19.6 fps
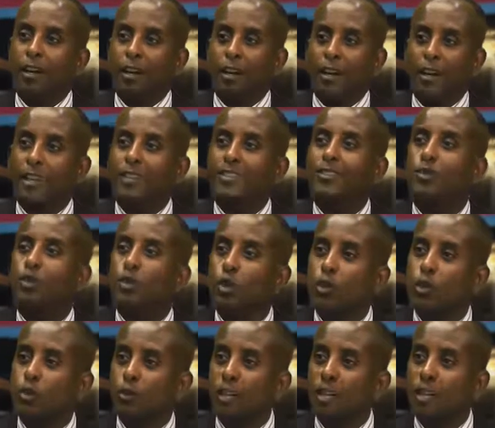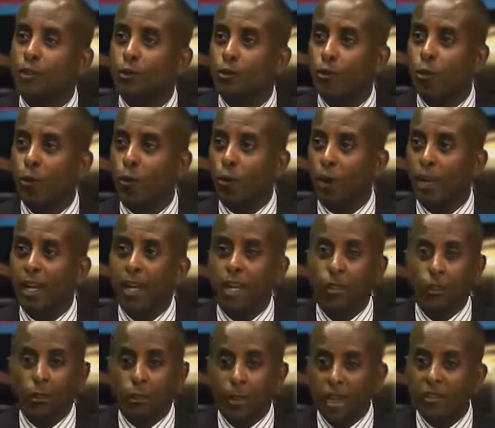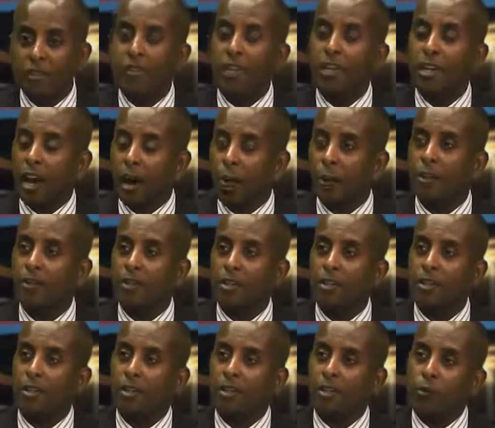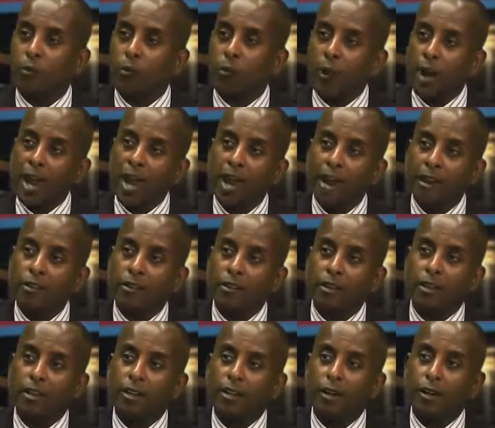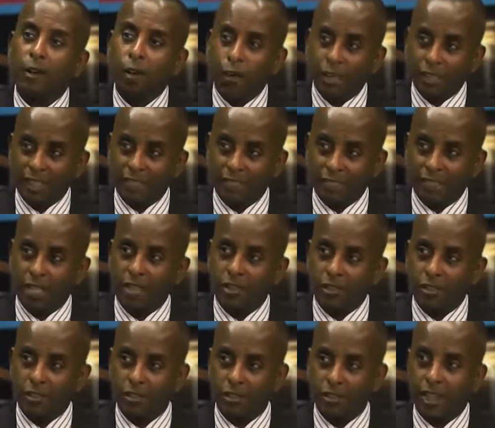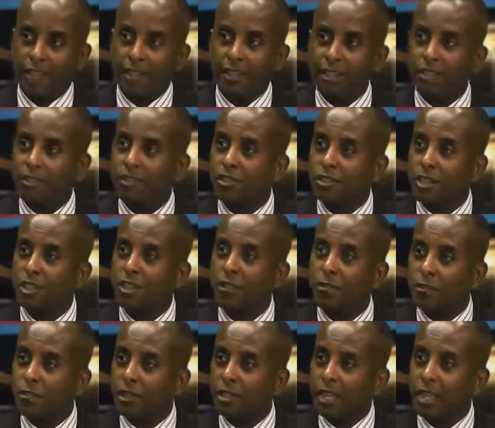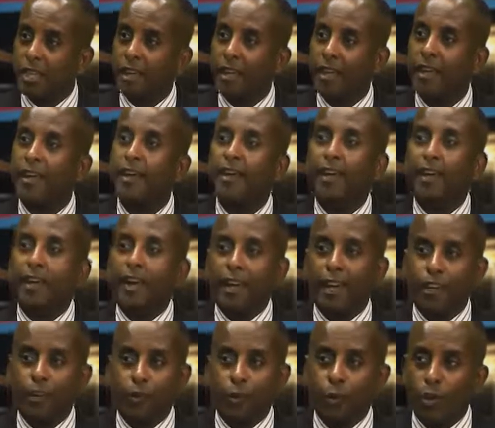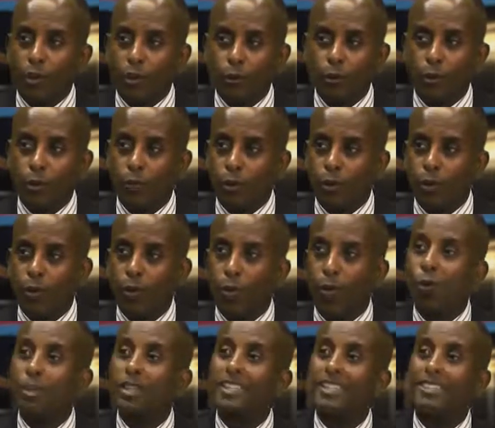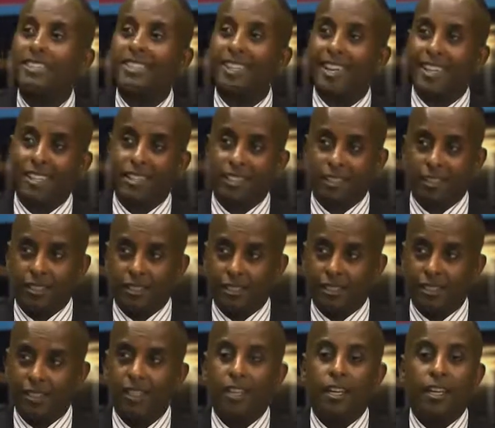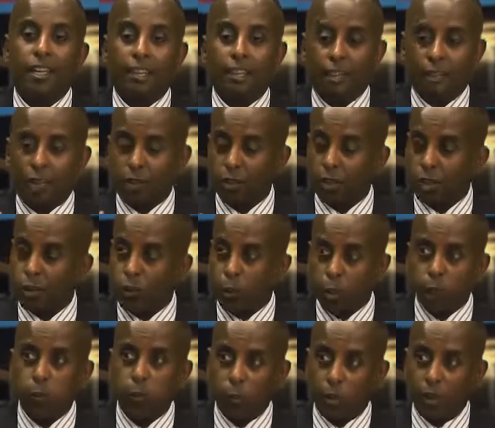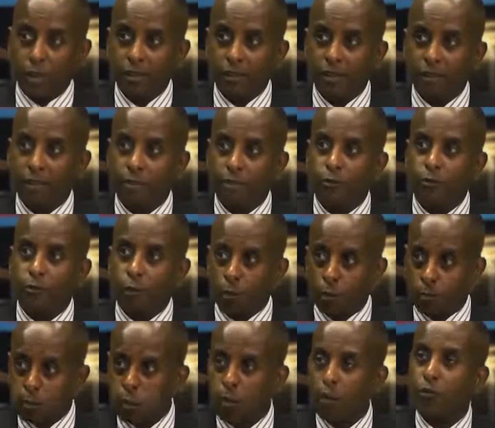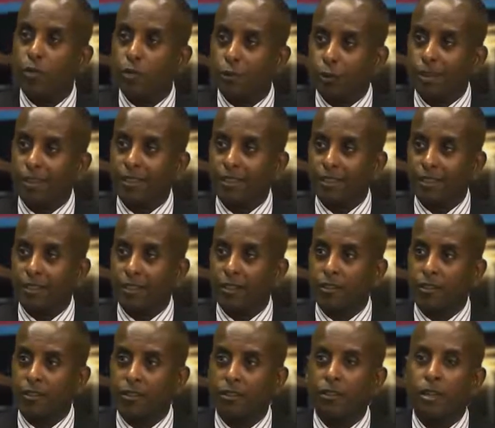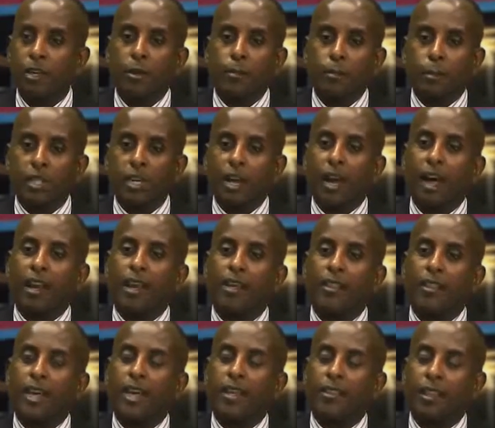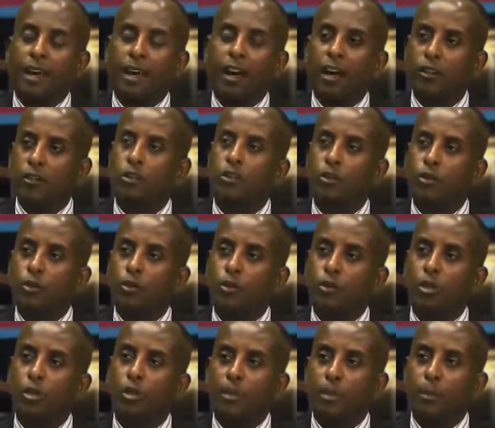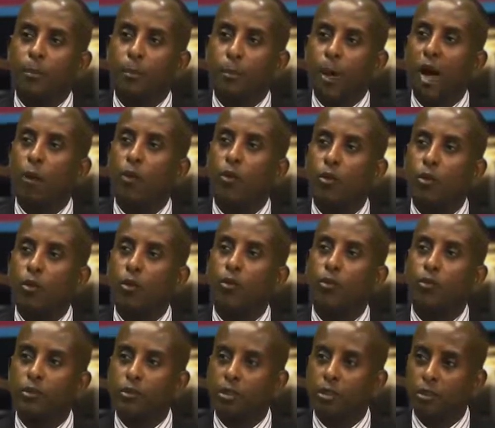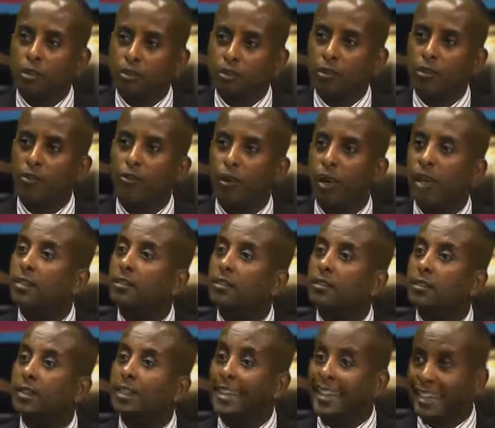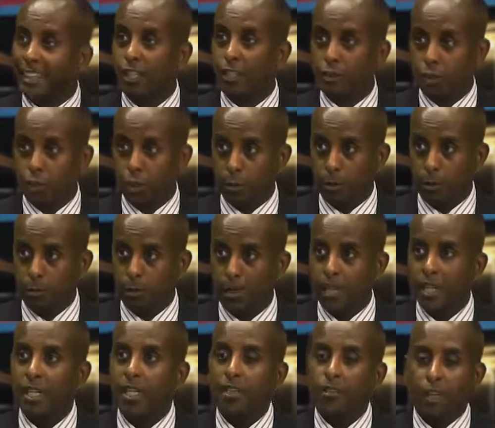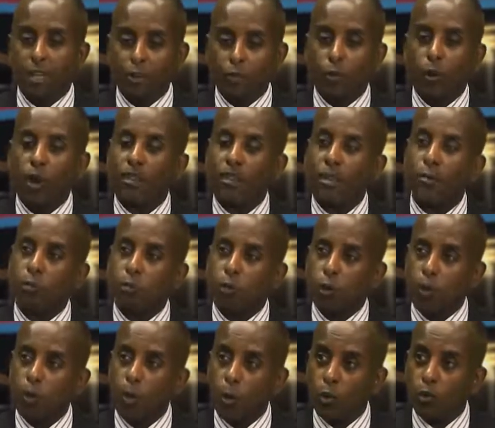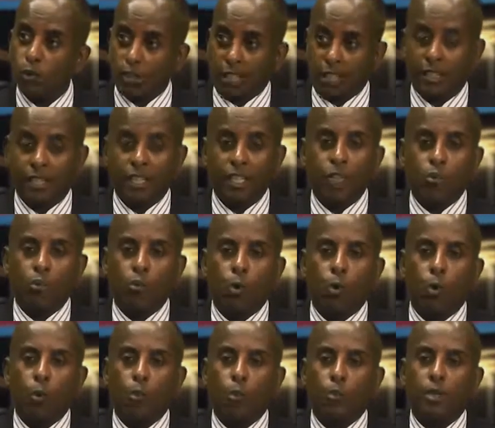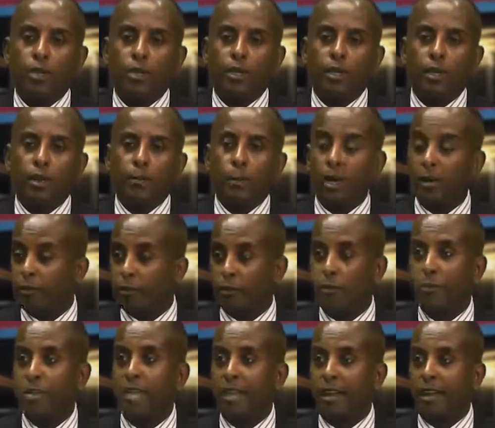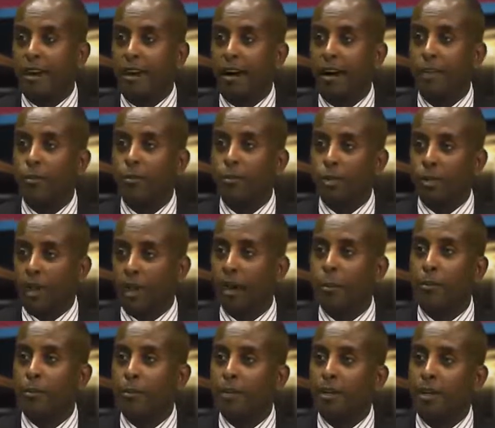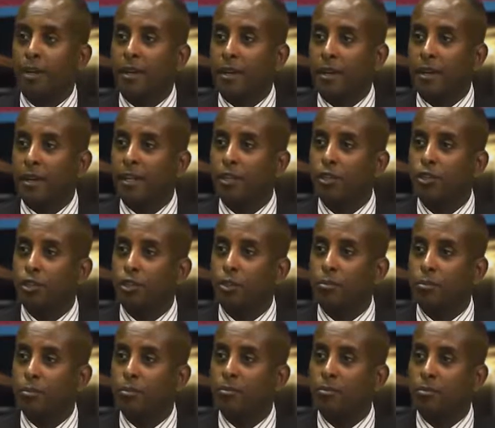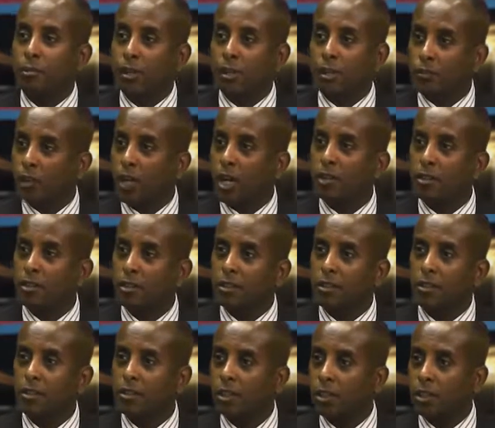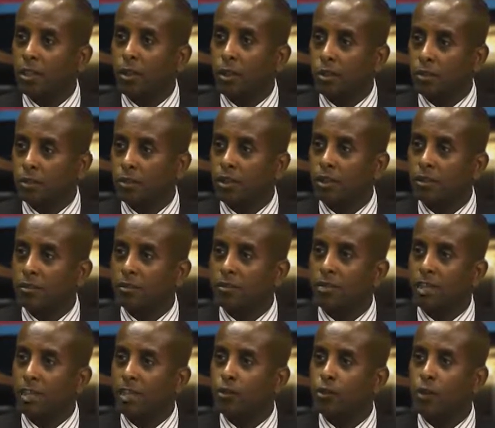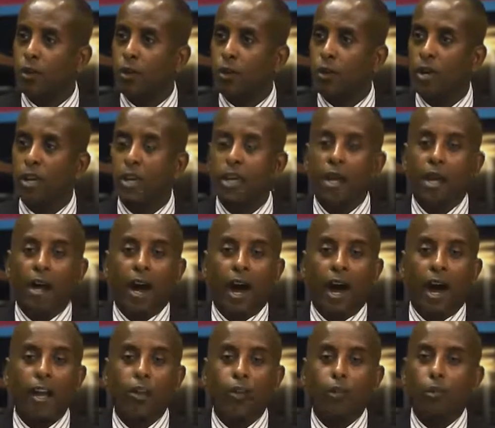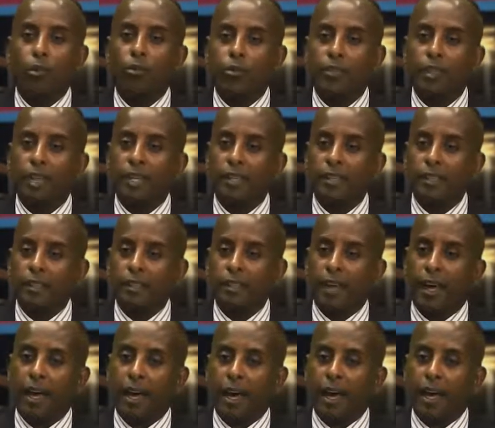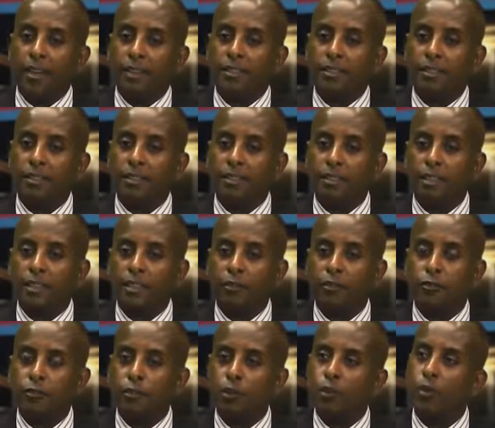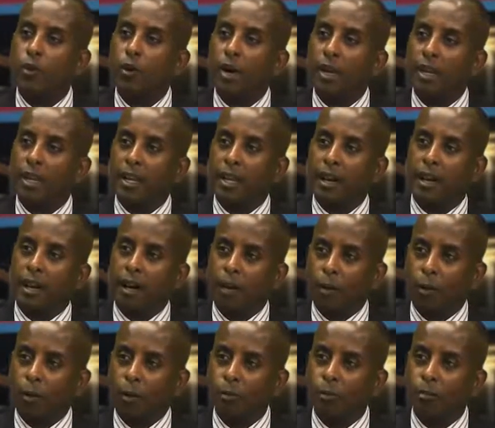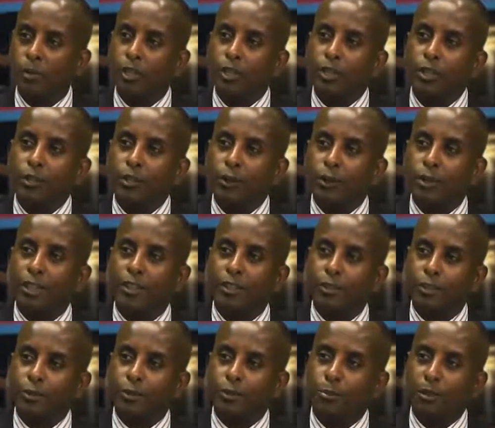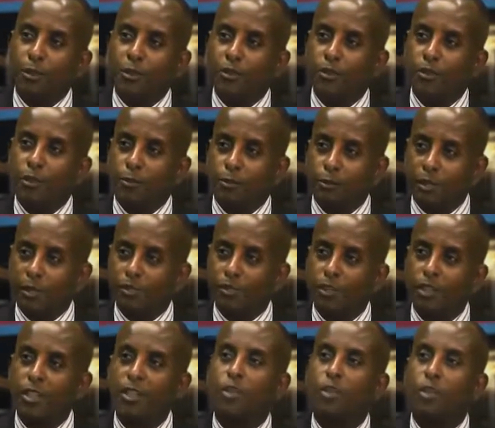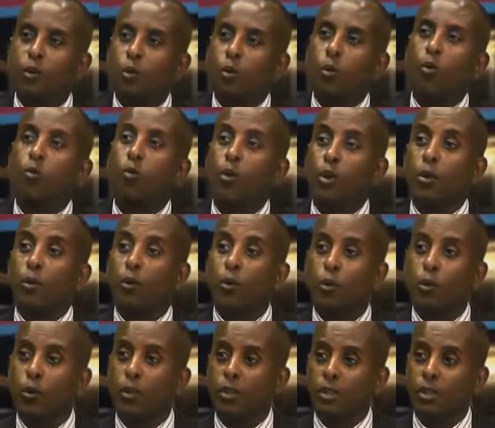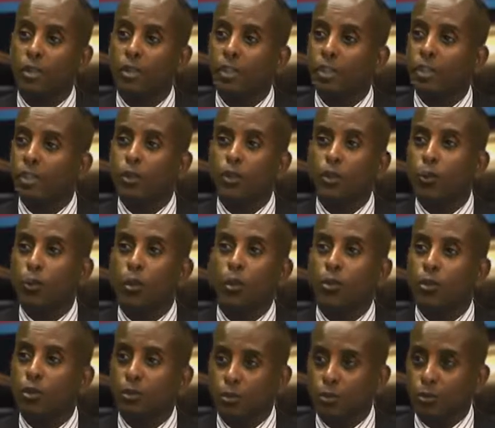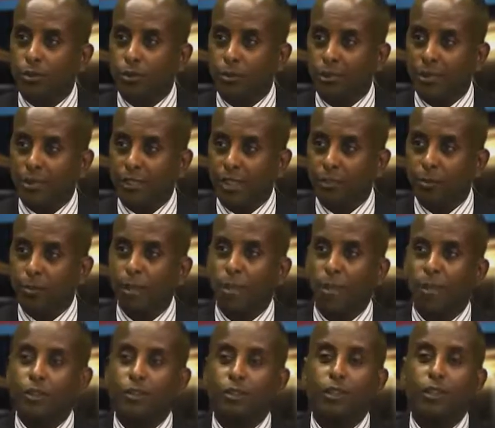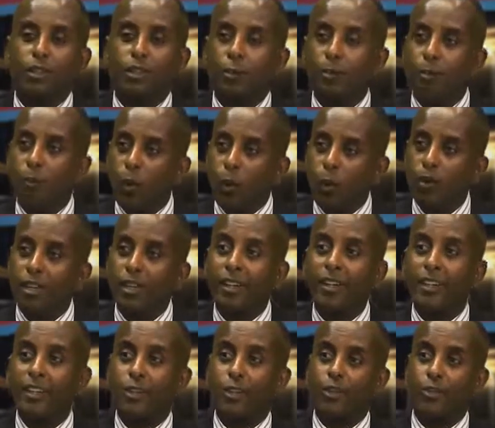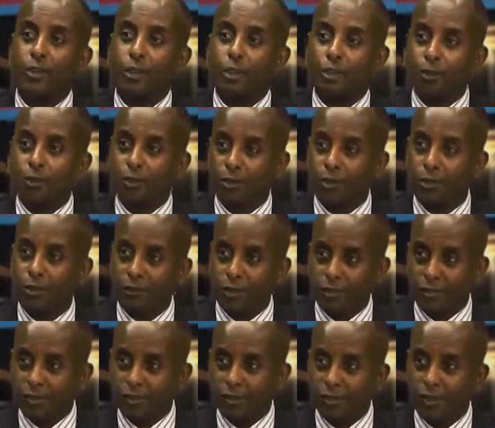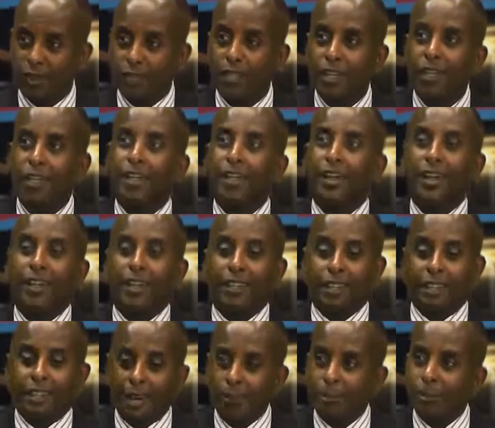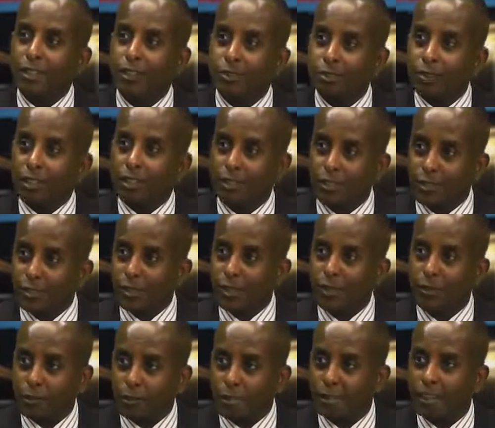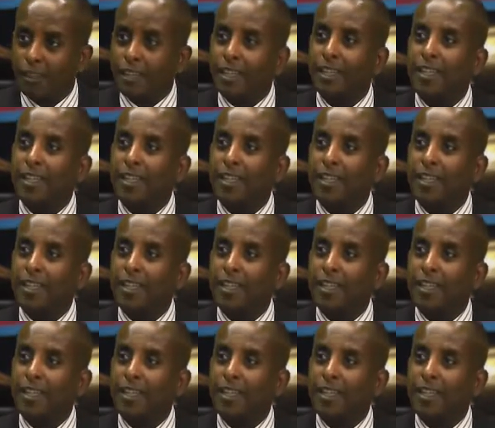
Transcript: get served, and so on. You mentioned, however, rare organizations like Chick-fil-A and so on and so forth. Organizations that are corporate, for-profit organizations, but they understood the power of servant leadership. That's why they promote it. So, but for me, I'm a leadership trainer, consultant, and so on. I don't think that if you allow your leaders to be servants in the corporate world, you won't lose. Because the more the leaders are servants, demonstrate service,